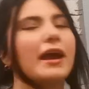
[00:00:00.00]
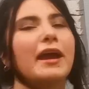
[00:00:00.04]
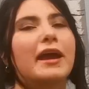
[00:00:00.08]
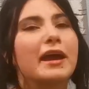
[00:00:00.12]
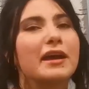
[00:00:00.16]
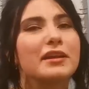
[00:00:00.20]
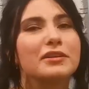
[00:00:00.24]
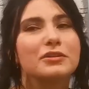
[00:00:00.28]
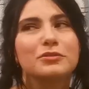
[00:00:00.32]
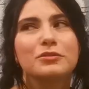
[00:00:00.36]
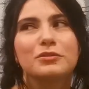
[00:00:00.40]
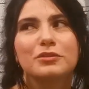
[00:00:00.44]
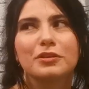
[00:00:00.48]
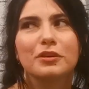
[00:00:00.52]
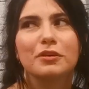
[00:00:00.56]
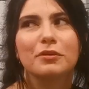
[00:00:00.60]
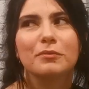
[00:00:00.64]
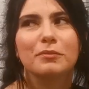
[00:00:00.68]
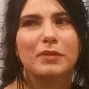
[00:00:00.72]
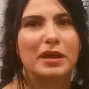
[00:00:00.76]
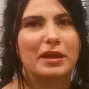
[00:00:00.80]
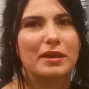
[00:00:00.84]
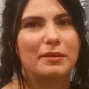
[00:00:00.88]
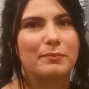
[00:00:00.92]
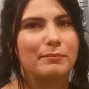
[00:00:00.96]
I had to tell
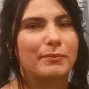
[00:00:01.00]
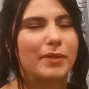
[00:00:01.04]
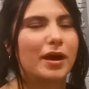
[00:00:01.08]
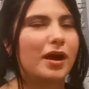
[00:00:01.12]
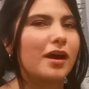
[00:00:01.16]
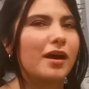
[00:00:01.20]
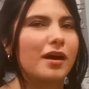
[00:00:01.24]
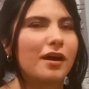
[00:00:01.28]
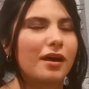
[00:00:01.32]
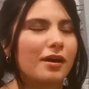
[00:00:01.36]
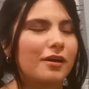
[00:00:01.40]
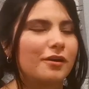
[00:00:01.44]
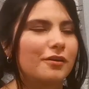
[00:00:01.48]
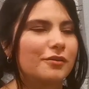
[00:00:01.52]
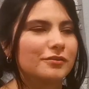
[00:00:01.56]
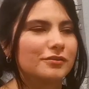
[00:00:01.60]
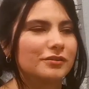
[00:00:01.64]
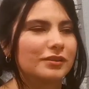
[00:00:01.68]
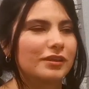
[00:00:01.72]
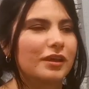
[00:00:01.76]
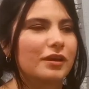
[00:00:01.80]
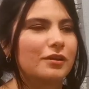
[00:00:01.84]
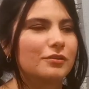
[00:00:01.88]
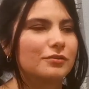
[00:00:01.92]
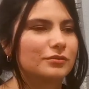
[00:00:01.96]
my ma
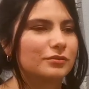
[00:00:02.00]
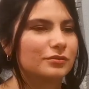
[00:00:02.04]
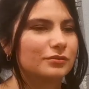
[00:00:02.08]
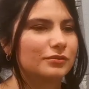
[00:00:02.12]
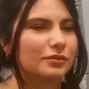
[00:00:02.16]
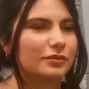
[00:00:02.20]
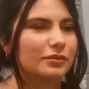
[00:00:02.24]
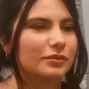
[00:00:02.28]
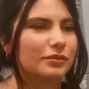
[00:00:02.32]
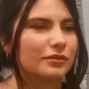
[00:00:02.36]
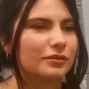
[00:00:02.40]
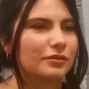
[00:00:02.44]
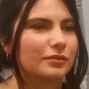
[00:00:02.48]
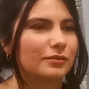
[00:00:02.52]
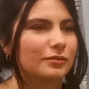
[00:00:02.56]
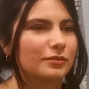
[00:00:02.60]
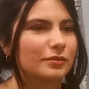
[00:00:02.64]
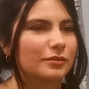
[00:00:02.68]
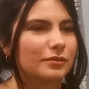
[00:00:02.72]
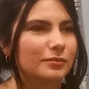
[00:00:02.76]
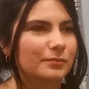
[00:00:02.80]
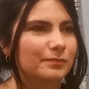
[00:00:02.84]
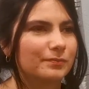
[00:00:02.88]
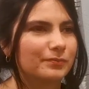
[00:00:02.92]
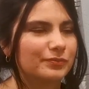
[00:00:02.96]
out loud
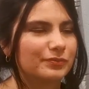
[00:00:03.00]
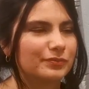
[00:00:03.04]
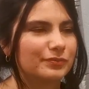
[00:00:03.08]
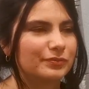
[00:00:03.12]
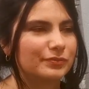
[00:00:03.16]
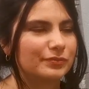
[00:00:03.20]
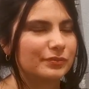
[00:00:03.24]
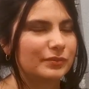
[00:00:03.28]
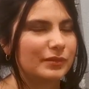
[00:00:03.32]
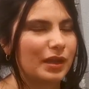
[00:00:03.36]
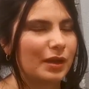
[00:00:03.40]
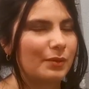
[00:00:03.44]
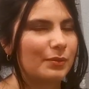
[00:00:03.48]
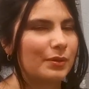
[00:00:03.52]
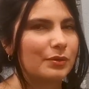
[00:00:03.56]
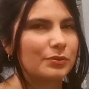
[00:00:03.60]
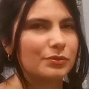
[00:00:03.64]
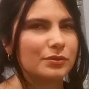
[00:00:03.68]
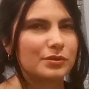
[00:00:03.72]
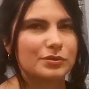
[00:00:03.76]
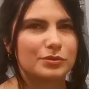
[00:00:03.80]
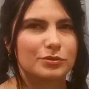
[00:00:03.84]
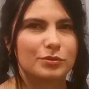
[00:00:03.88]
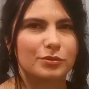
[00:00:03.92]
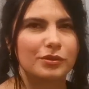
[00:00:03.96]

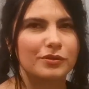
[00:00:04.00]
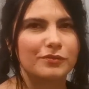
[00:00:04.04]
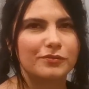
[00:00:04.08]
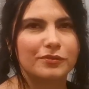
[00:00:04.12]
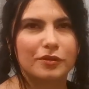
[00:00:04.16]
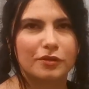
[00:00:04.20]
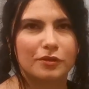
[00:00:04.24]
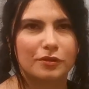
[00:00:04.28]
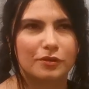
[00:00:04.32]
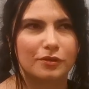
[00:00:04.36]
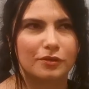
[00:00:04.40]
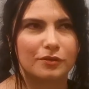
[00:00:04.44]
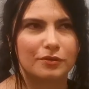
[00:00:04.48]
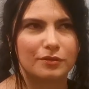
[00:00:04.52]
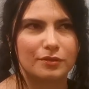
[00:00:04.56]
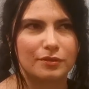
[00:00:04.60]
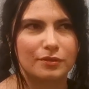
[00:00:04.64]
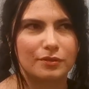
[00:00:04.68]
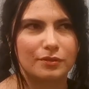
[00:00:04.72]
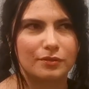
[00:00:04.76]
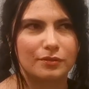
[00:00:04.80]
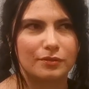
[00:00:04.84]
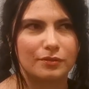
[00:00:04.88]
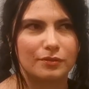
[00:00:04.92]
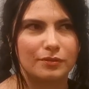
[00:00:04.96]
about the story for
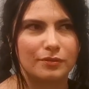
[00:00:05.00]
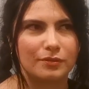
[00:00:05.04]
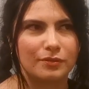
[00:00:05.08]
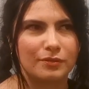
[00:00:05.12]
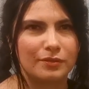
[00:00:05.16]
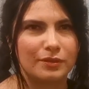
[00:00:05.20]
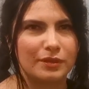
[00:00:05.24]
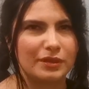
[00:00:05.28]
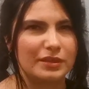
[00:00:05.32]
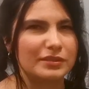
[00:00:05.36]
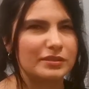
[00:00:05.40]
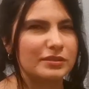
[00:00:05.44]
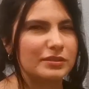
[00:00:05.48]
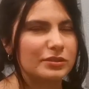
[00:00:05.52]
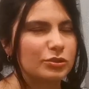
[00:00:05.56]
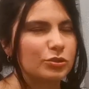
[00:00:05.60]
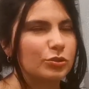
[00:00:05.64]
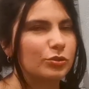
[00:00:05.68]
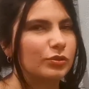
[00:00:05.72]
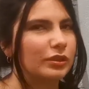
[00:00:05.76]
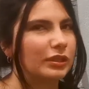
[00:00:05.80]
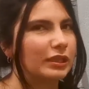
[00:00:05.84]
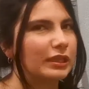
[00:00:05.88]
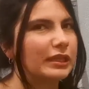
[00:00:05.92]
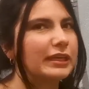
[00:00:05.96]
this
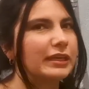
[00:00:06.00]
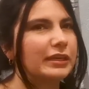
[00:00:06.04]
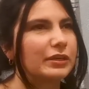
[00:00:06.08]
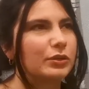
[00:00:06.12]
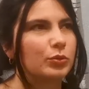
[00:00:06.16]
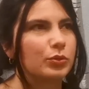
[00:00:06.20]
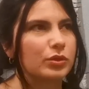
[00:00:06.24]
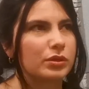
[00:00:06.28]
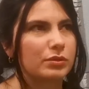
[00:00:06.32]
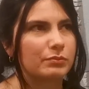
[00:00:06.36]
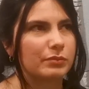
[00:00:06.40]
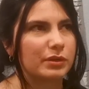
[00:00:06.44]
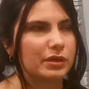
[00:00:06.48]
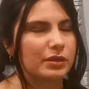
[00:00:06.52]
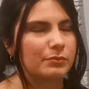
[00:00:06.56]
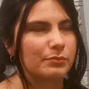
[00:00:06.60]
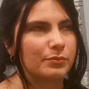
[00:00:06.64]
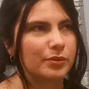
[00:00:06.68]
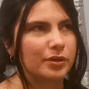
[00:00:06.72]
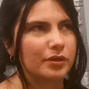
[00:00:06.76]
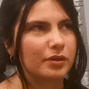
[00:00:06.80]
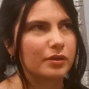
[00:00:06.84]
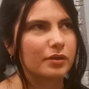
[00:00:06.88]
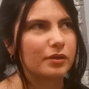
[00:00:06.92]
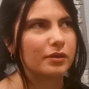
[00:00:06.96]
to click with me,
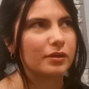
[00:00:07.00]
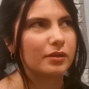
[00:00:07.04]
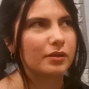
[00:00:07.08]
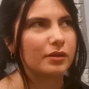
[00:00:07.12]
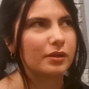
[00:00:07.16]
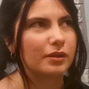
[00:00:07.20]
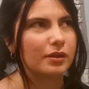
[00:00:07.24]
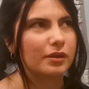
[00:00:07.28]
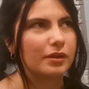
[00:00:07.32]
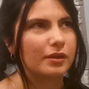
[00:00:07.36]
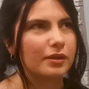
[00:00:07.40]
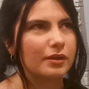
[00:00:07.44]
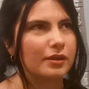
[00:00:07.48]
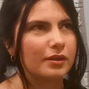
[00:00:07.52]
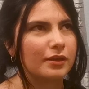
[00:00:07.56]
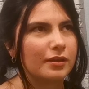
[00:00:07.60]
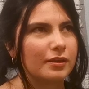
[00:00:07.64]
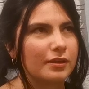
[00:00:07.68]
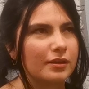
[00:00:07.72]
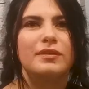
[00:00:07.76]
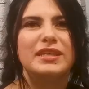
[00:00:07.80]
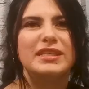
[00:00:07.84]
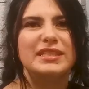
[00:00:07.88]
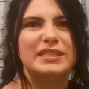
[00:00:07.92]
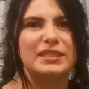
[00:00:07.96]
but
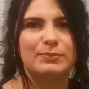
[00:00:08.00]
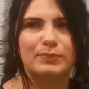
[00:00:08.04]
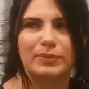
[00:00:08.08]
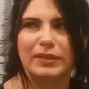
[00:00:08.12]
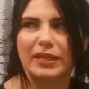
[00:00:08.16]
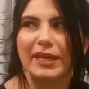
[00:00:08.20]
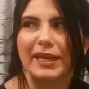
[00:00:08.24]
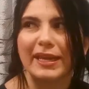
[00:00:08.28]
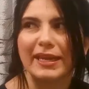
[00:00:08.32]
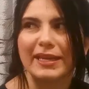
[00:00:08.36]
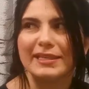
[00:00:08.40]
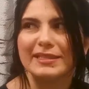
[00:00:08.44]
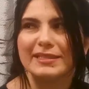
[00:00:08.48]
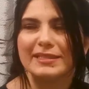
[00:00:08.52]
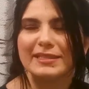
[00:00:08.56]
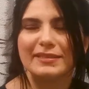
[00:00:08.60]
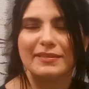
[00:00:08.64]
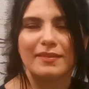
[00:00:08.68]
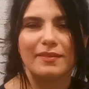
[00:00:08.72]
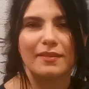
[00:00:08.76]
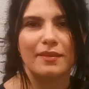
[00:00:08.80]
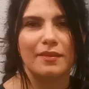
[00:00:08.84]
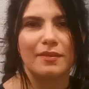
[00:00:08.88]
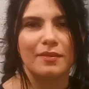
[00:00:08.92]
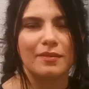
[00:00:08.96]
this place,
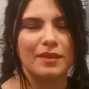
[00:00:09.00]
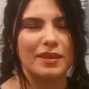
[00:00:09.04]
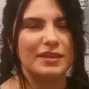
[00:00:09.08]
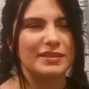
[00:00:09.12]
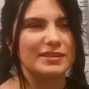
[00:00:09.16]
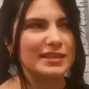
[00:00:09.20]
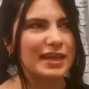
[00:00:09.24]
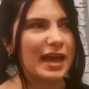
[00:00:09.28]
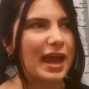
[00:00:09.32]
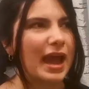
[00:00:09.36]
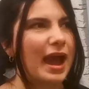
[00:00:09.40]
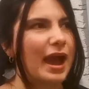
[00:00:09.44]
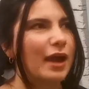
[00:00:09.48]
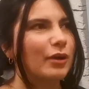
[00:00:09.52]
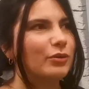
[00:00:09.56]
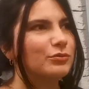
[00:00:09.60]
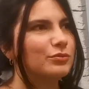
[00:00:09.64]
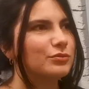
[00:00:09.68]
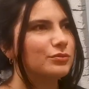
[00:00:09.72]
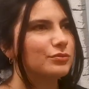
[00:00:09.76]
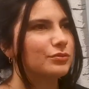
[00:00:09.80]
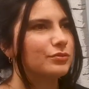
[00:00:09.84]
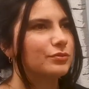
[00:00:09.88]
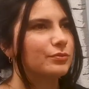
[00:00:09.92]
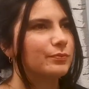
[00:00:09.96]
this
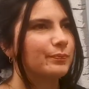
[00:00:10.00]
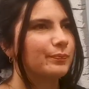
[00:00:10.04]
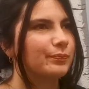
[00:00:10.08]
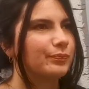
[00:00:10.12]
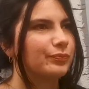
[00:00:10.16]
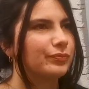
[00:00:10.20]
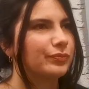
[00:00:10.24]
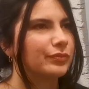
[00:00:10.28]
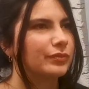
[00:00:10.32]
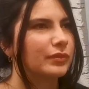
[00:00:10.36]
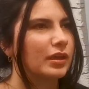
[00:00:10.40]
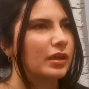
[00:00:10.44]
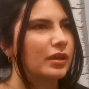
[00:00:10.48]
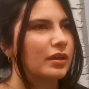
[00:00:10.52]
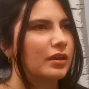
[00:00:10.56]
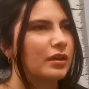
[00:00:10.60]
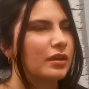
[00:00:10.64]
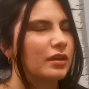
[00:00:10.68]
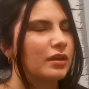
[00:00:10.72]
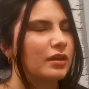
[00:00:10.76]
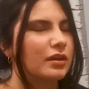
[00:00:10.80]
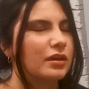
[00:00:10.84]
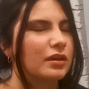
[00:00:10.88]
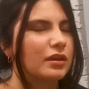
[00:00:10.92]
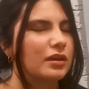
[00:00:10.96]
house,
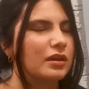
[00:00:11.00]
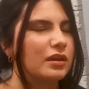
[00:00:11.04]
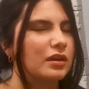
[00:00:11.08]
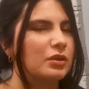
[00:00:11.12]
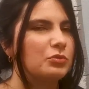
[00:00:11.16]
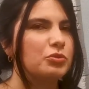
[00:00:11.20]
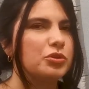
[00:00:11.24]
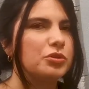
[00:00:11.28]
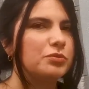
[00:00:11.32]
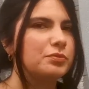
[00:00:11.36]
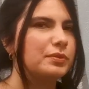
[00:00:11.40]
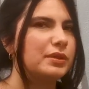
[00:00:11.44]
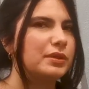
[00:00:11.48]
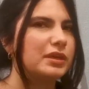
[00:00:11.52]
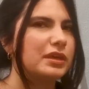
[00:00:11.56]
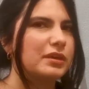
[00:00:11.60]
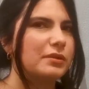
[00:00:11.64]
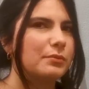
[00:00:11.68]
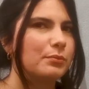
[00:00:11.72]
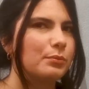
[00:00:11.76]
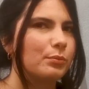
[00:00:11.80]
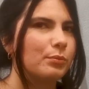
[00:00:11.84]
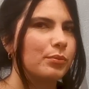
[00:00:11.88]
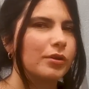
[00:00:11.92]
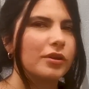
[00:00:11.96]
it would
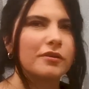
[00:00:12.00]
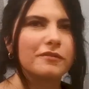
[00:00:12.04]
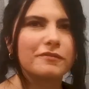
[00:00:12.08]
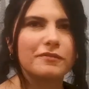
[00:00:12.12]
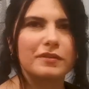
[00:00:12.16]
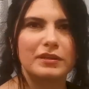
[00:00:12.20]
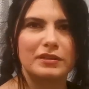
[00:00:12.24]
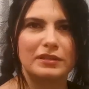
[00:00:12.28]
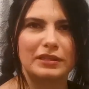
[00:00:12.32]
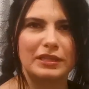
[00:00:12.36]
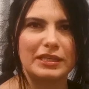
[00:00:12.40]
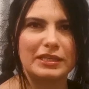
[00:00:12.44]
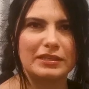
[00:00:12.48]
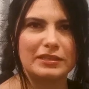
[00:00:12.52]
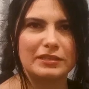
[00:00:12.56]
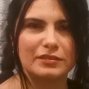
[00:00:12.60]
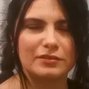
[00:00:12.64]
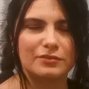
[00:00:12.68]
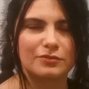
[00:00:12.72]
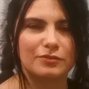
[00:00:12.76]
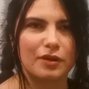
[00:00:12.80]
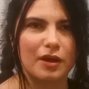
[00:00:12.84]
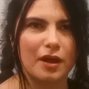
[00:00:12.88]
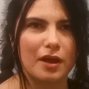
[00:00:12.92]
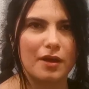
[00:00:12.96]
be perfectly
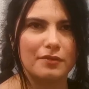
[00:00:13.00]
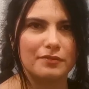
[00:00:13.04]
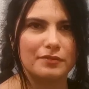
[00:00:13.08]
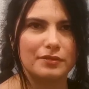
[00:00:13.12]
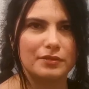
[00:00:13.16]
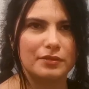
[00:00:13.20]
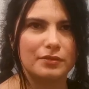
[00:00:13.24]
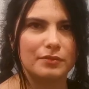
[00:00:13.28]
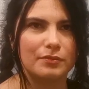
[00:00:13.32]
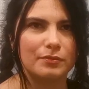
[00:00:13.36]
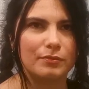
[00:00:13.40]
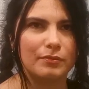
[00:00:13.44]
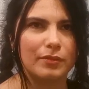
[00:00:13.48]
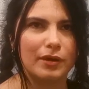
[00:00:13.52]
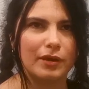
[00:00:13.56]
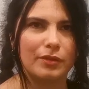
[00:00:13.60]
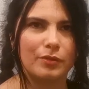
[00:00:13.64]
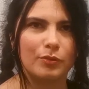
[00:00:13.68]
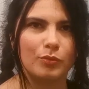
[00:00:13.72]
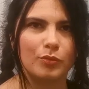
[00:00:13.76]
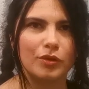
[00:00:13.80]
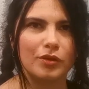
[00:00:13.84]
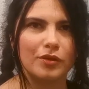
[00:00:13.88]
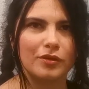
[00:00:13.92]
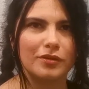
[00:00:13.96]
described by
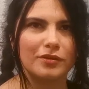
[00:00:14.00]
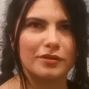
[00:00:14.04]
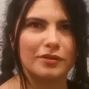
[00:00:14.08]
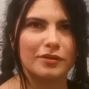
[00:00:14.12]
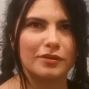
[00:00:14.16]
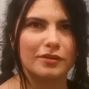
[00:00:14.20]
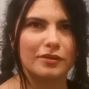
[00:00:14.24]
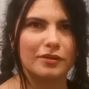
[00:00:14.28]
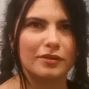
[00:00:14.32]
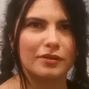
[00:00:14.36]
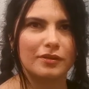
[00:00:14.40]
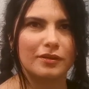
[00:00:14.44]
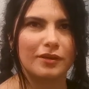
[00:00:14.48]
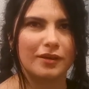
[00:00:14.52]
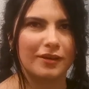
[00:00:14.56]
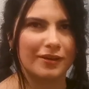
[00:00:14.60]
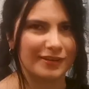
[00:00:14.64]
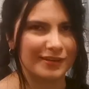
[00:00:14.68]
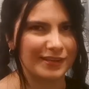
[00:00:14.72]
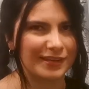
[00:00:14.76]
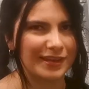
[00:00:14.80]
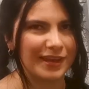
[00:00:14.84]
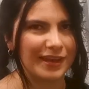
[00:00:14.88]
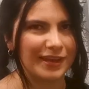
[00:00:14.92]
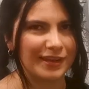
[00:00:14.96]
the word
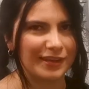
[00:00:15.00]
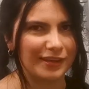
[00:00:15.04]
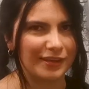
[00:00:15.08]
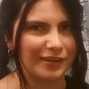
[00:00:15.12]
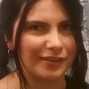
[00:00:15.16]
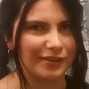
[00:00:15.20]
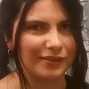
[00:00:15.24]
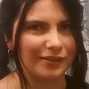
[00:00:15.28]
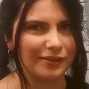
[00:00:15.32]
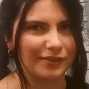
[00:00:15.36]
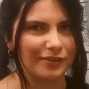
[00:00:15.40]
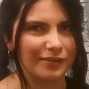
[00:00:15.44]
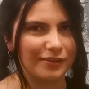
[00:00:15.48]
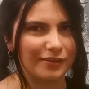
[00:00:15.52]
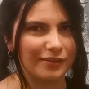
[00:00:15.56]
uncanny.